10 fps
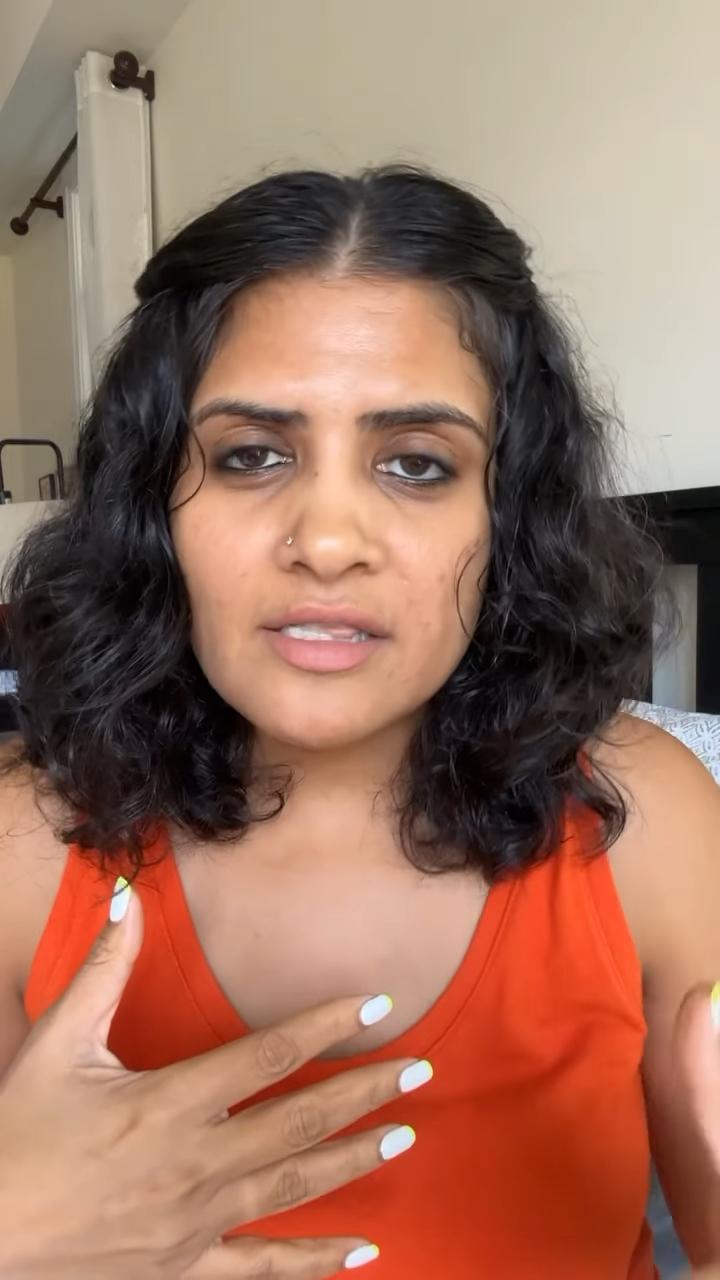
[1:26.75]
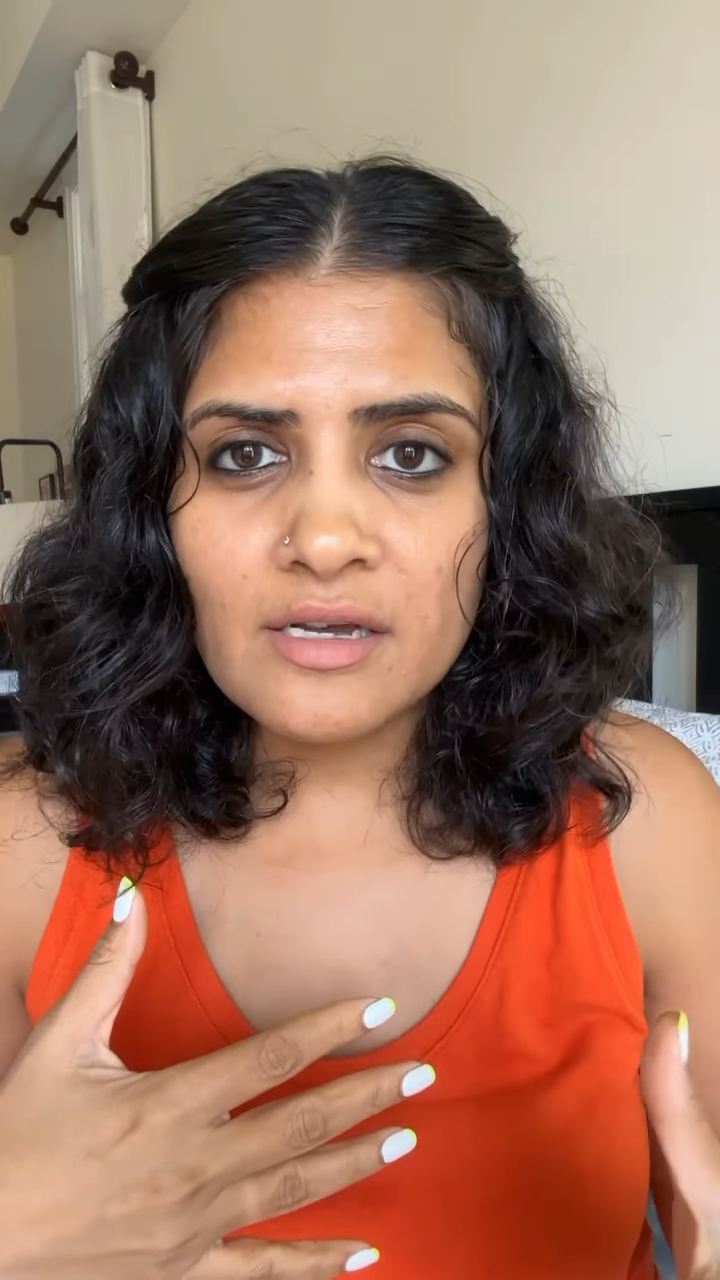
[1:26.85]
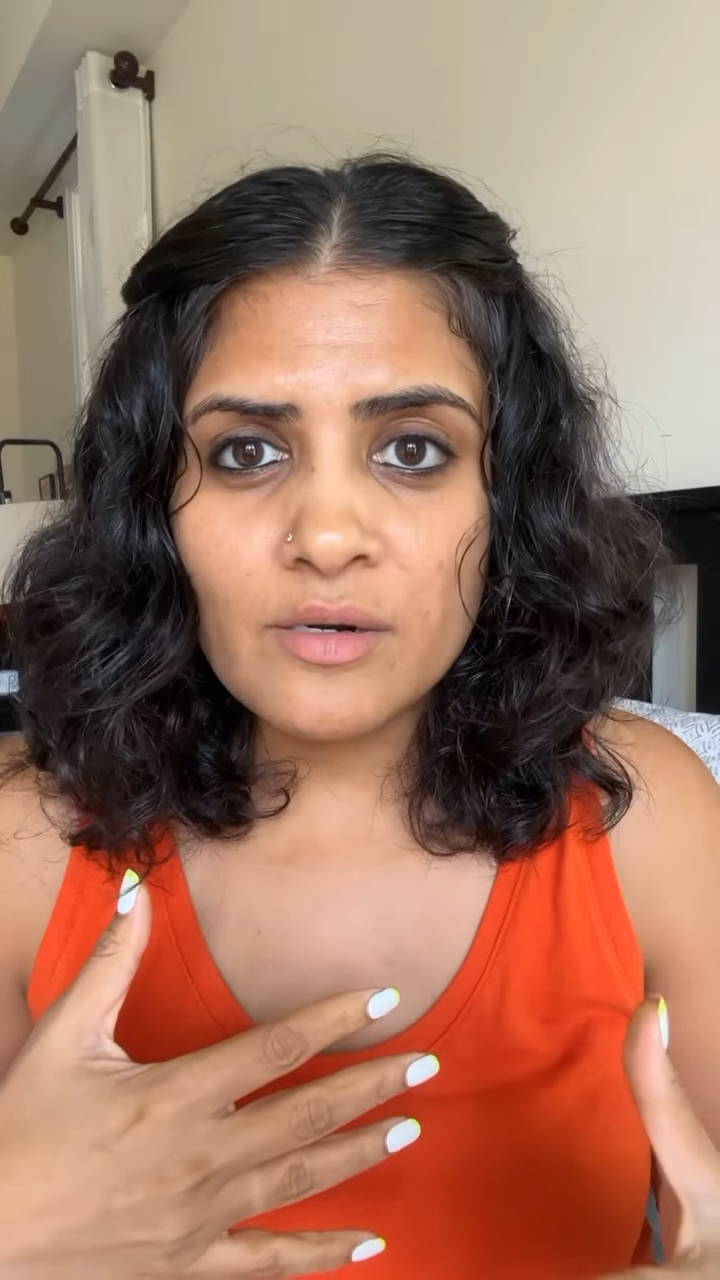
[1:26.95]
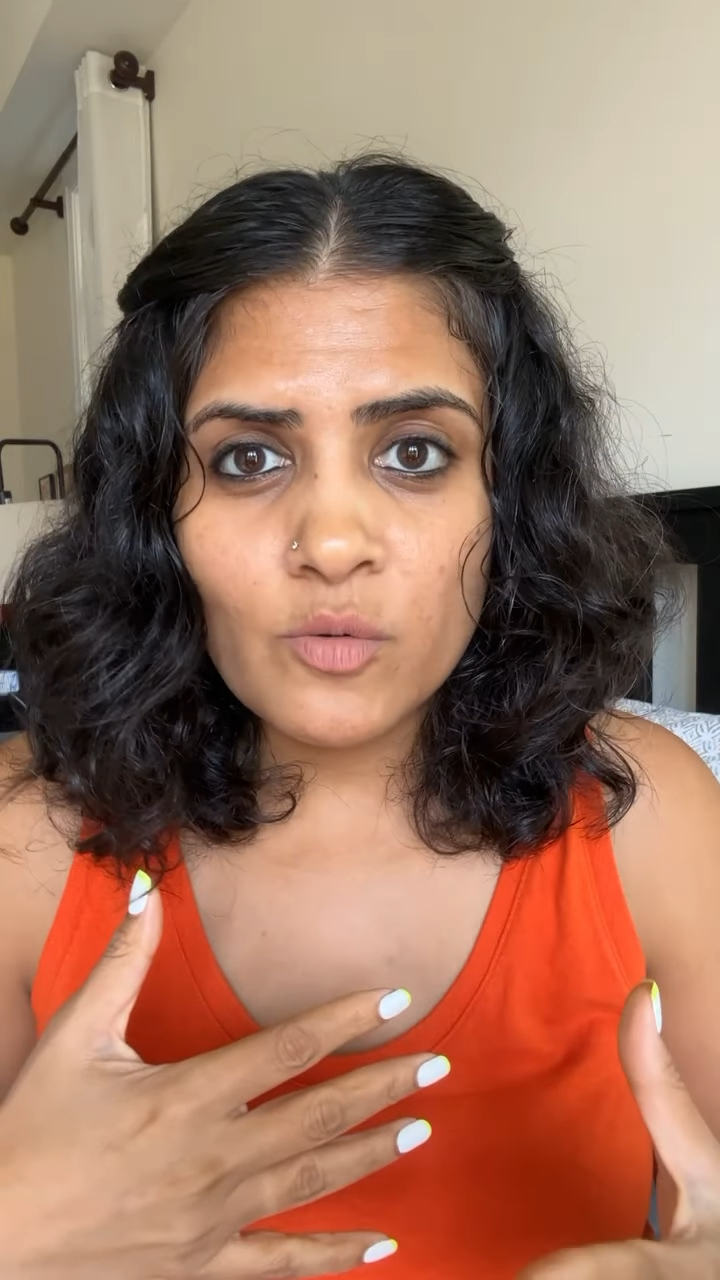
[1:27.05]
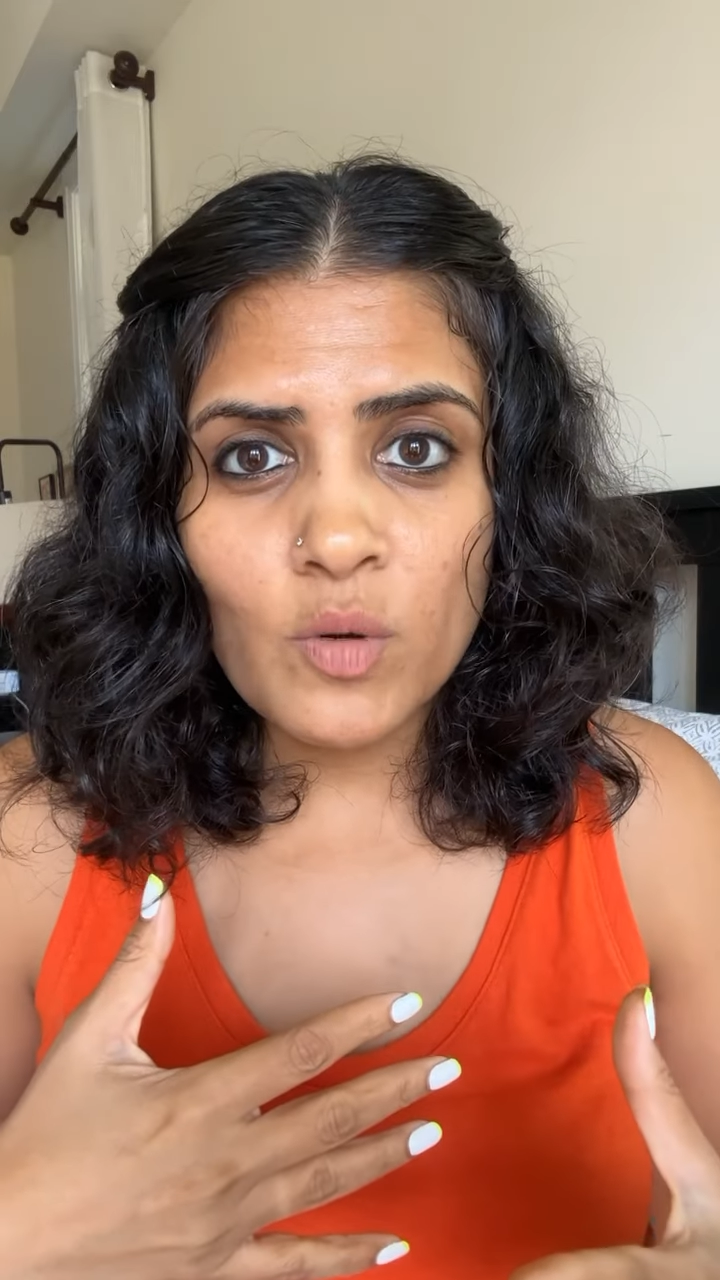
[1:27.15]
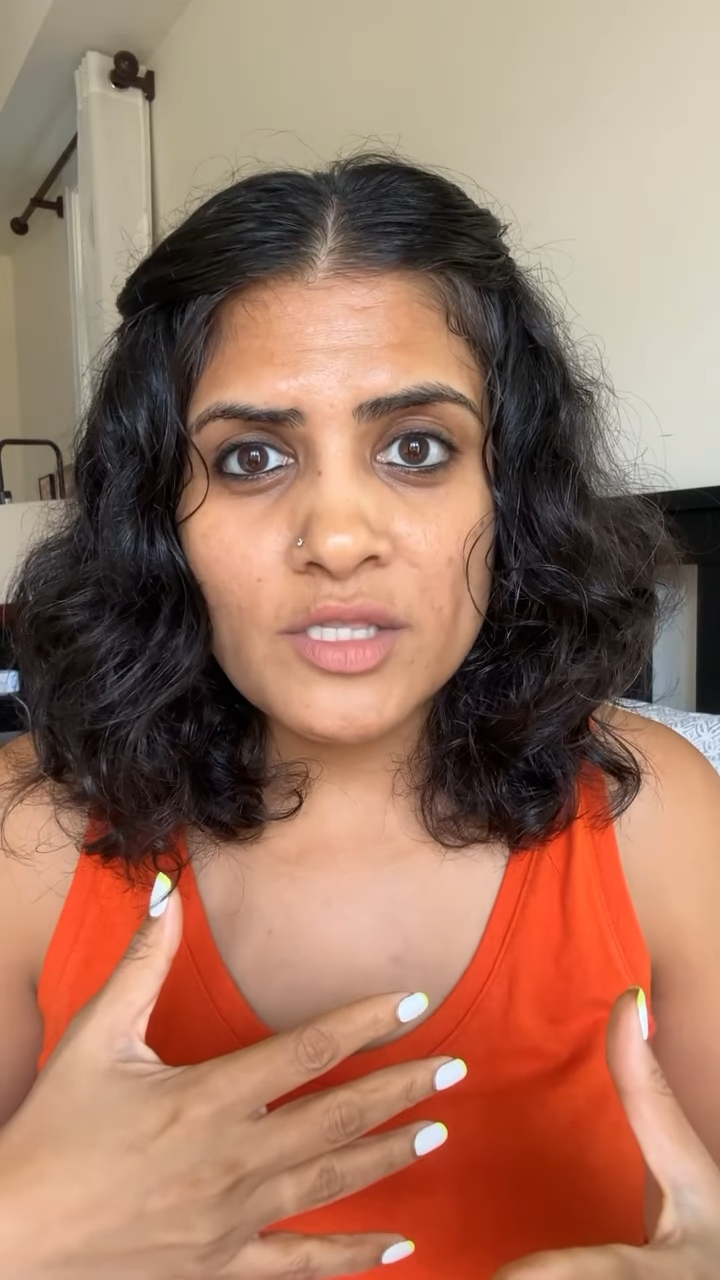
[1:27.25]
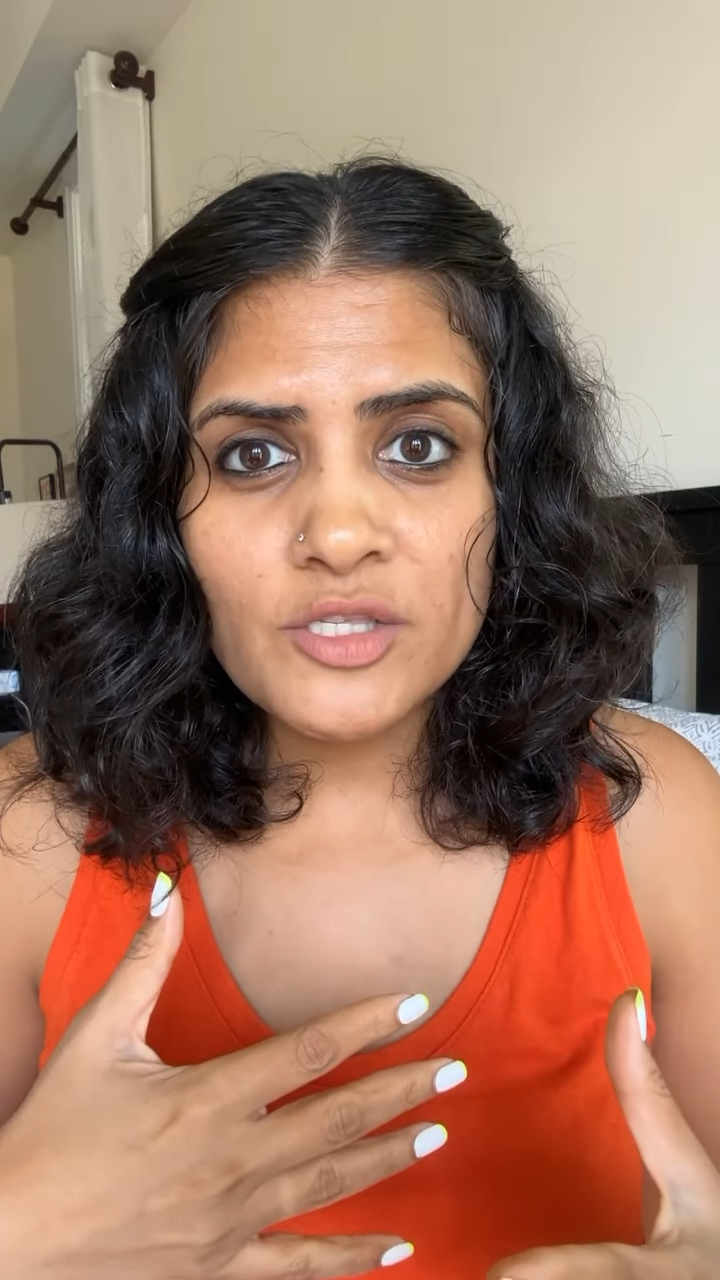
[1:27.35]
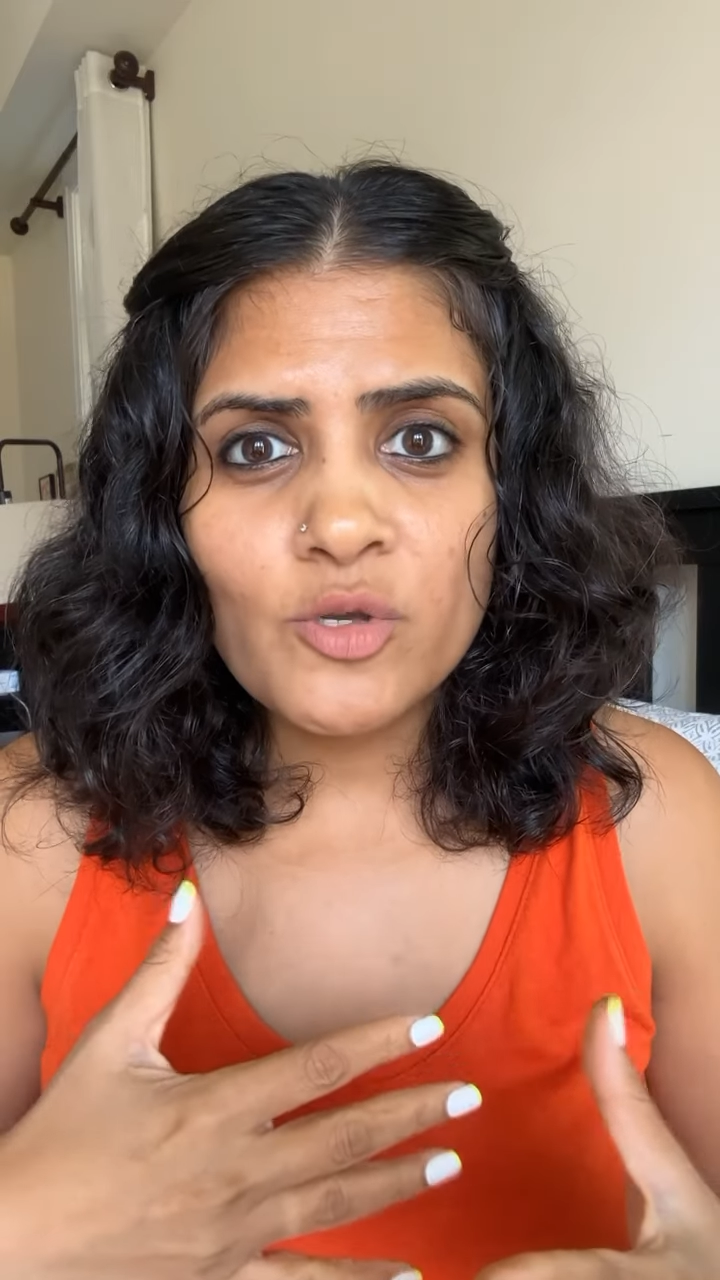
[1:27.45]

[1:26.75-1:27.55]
third one.